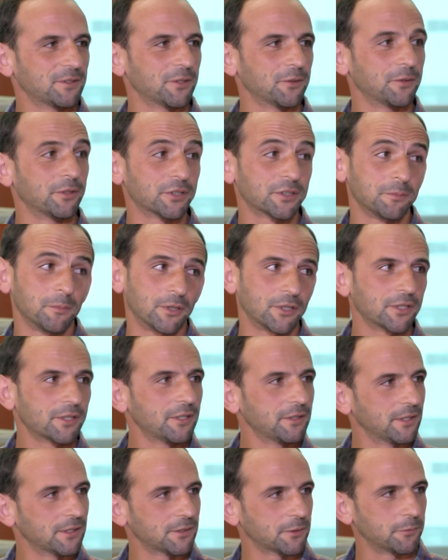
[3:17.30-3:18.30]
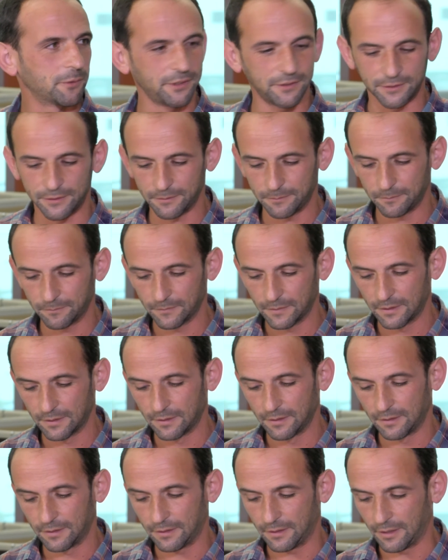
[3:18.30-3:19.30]
So they're smart, that's a reason. Mm-hmm.
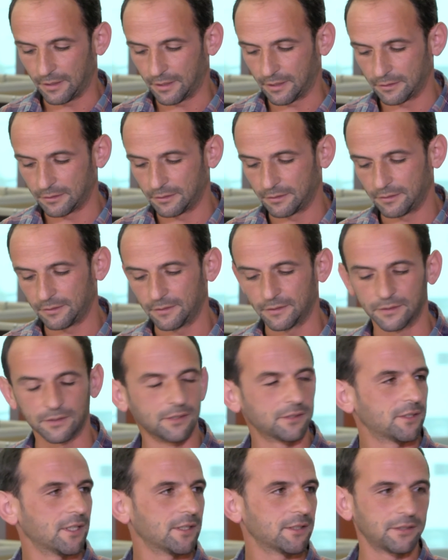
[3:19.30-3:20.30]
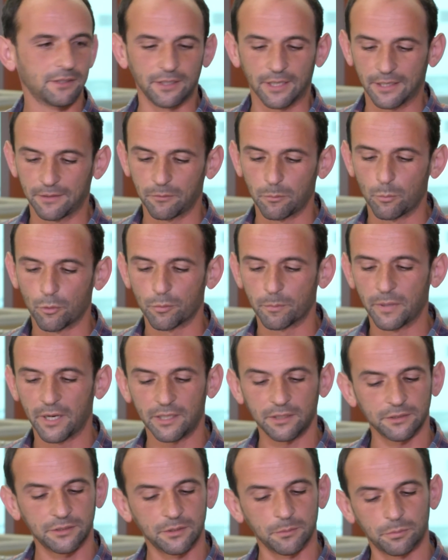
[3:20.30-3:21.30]
And it says they have a more
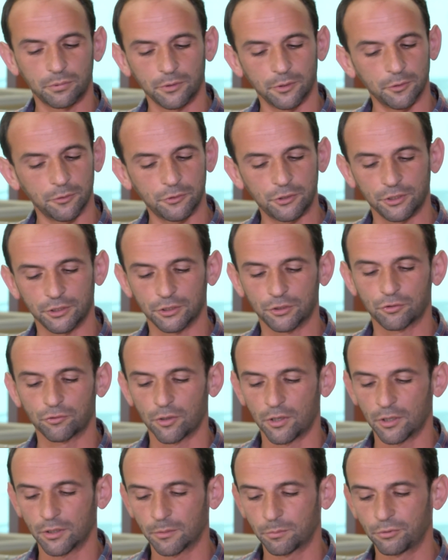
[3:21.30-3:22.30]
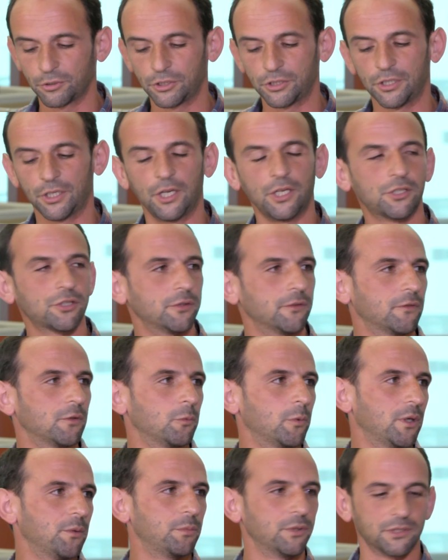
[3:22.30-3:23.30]
balanced approach and a stronger appreciation of the
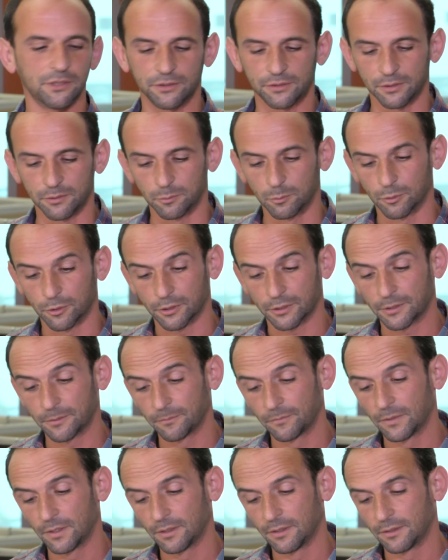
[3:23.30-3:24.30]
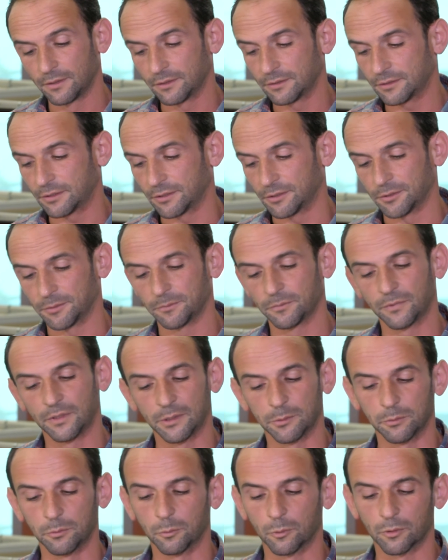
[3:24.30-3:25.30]
way businesses work. Mm-hmm. So
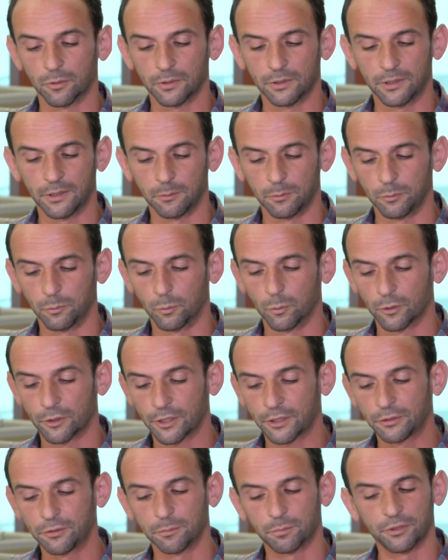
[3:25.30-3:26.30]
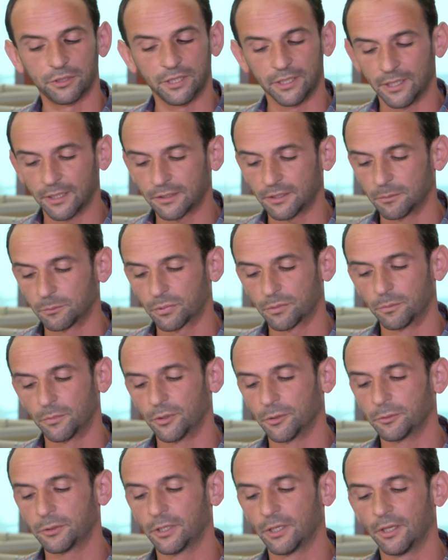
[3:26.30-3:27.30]
they would work to protect and
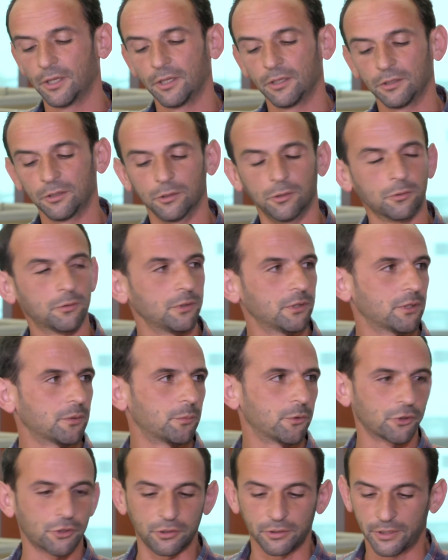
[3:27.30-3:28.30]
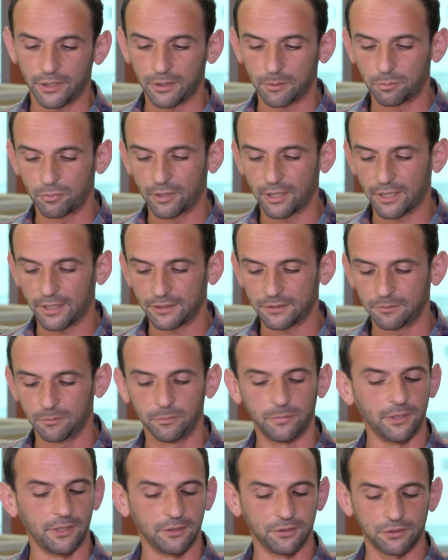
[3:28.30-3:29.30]
promote local commercial enterprise,
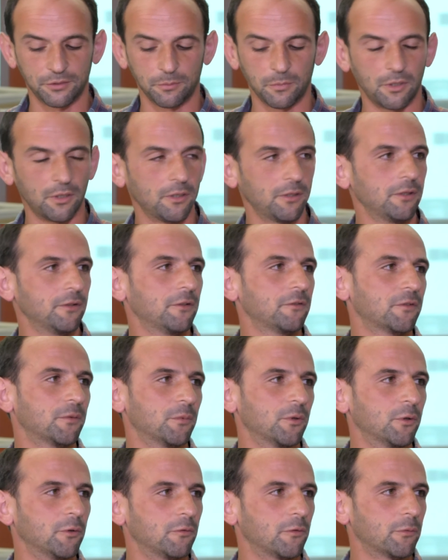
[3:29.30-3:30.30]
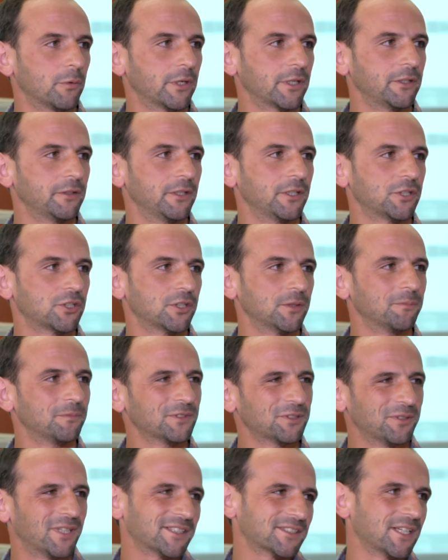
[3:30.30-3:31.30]
big and small, from over-regulation.
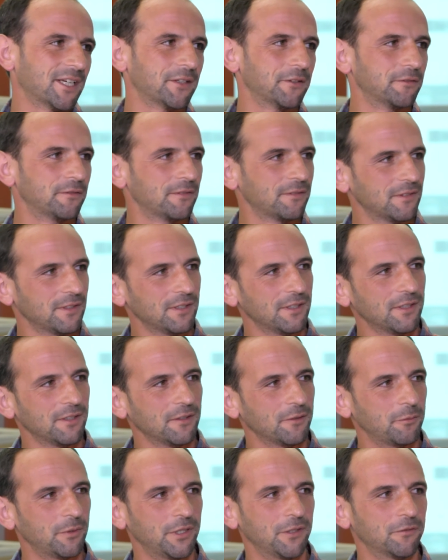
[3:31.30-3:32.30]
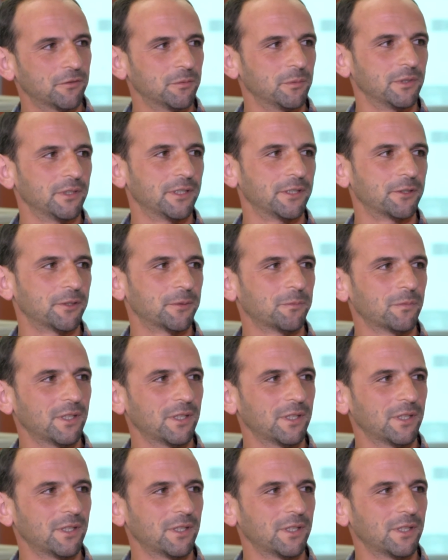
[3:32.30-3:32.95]
So that's kind of reading from the letter.